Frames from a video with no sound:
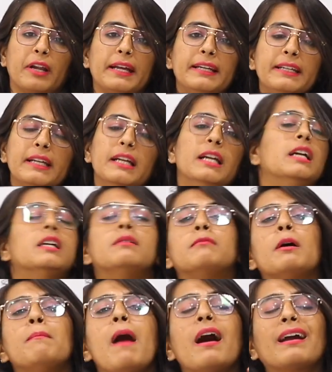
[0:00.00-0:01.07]
right,
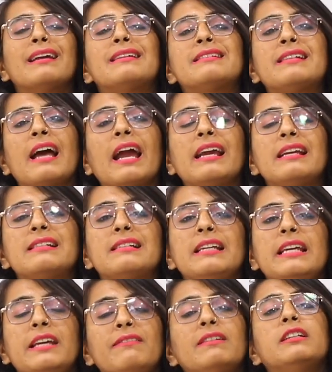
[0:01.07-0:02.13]
the market size,
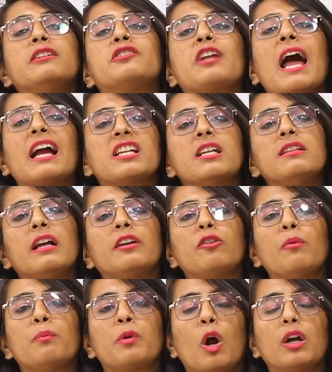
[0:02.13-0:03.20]
even the traction that you
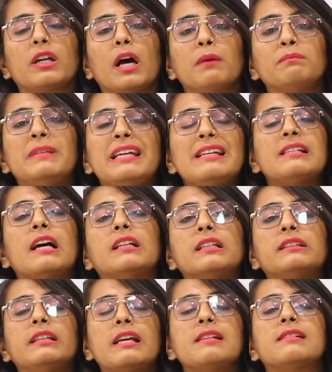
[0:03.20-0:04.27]
have brought up, these are
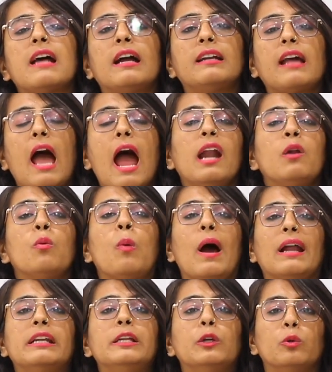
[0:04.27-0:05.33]
the things that add
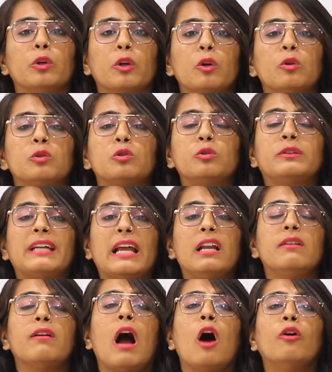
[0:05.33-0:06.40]
value, to
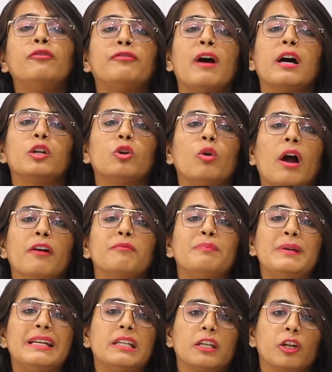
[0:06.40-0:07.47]
tell how far you have
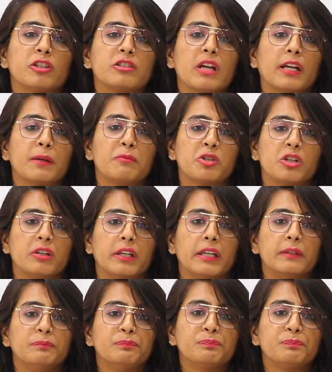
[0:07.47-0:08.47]
been in your startup journey.